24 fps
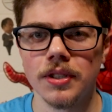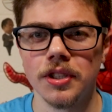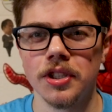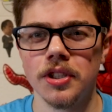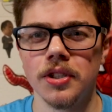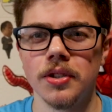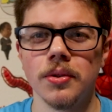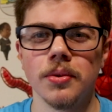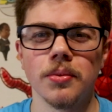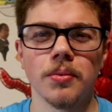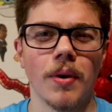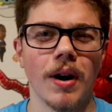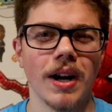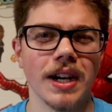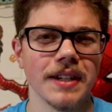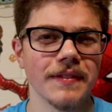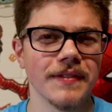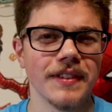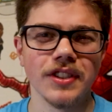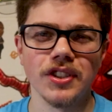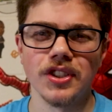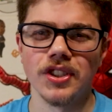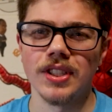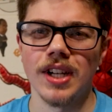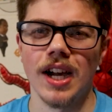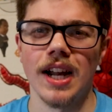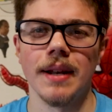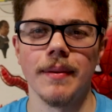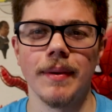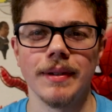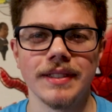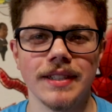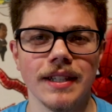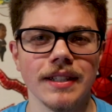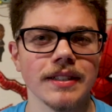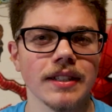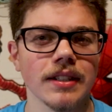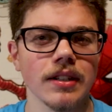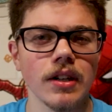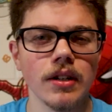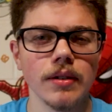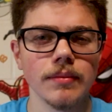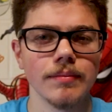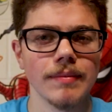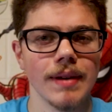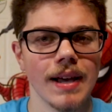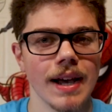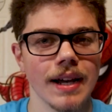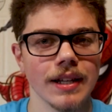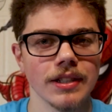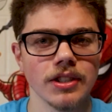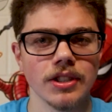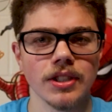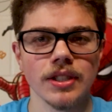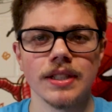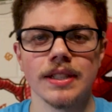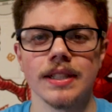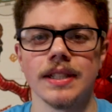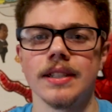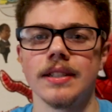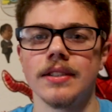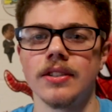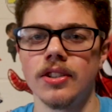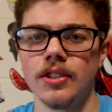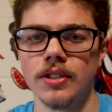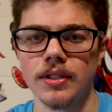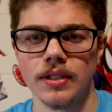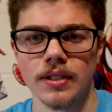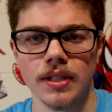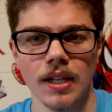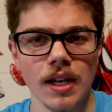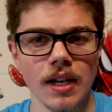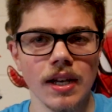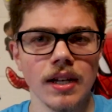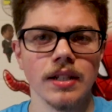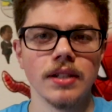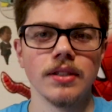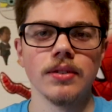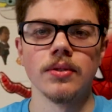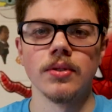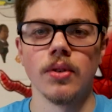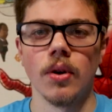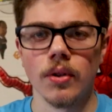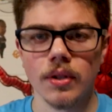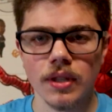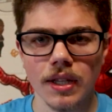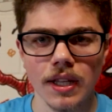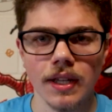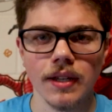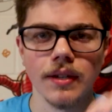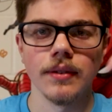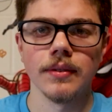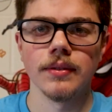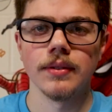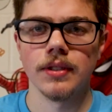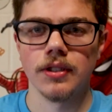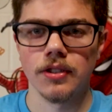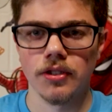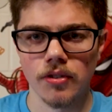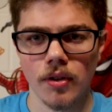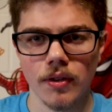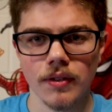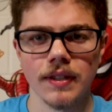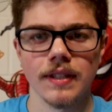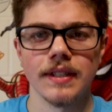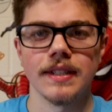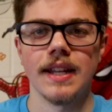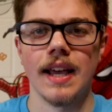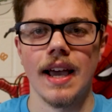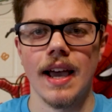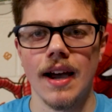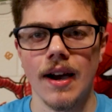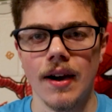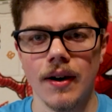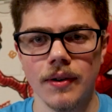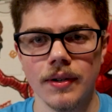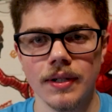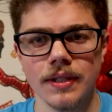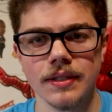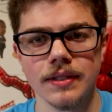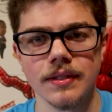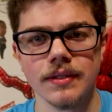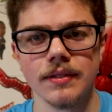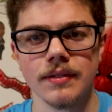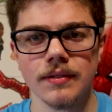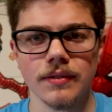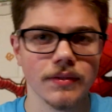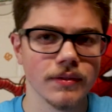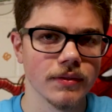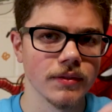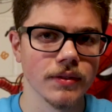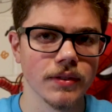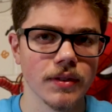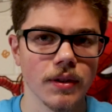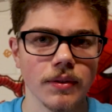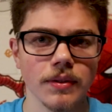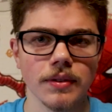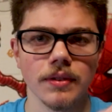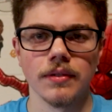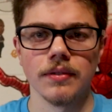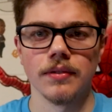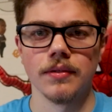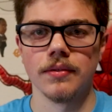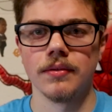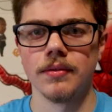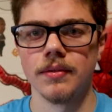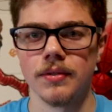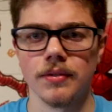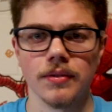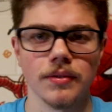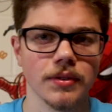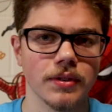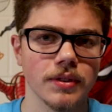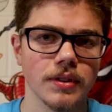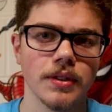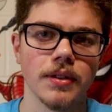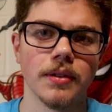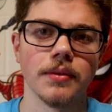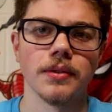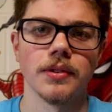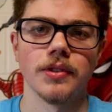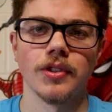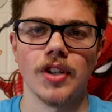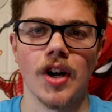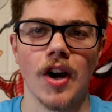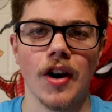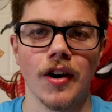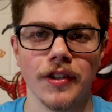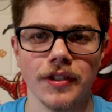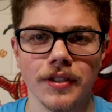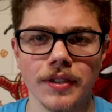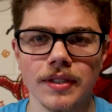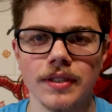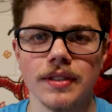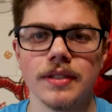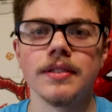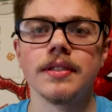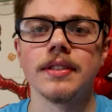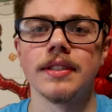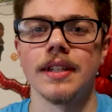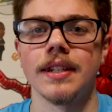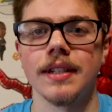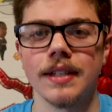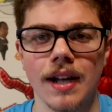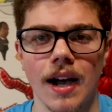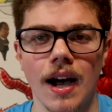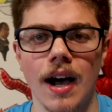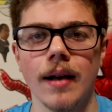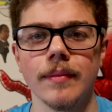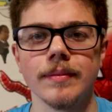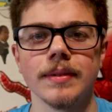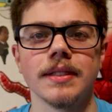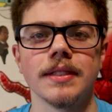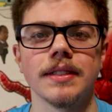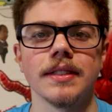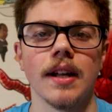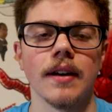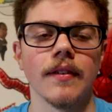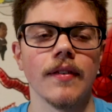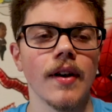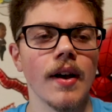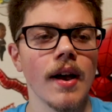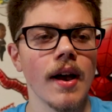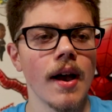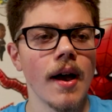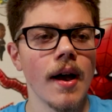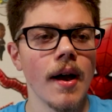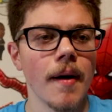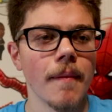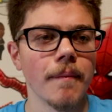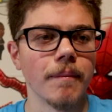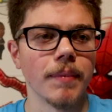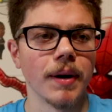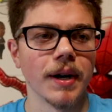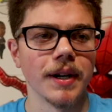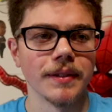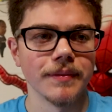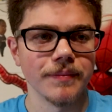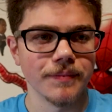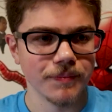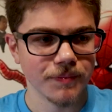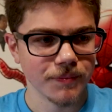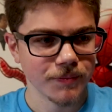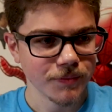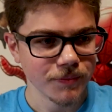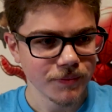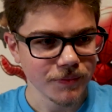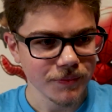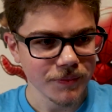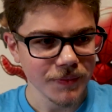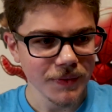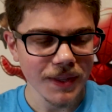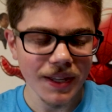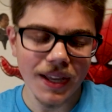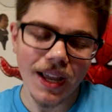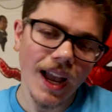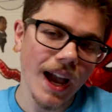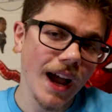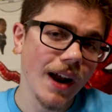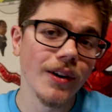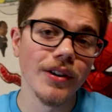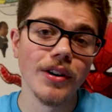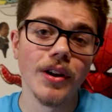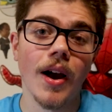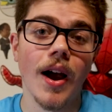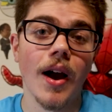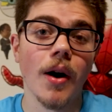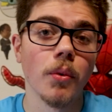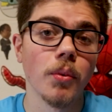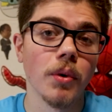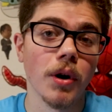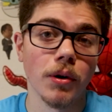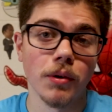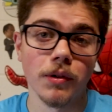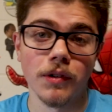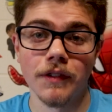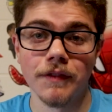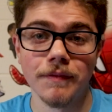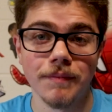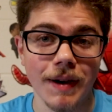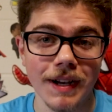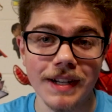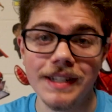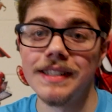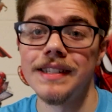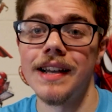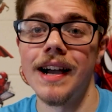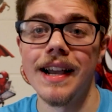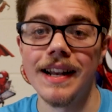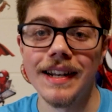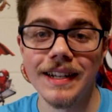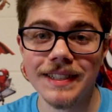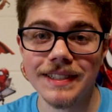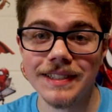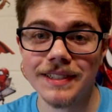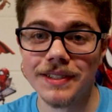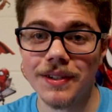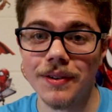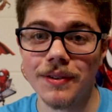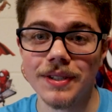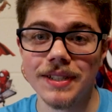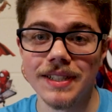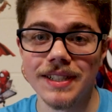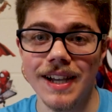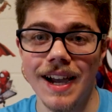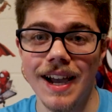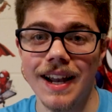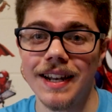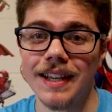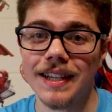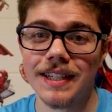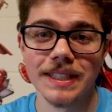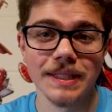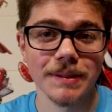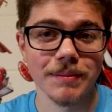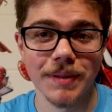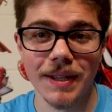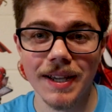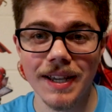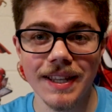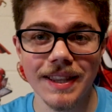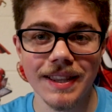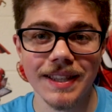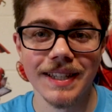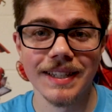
to. WandaVision kind of makes sense, like, oh, magic, and she's doing the whole thing, controlling the town and going through her childhood sitcoms and stuff. But I don't know how Werewolf by Night is going to kind of explain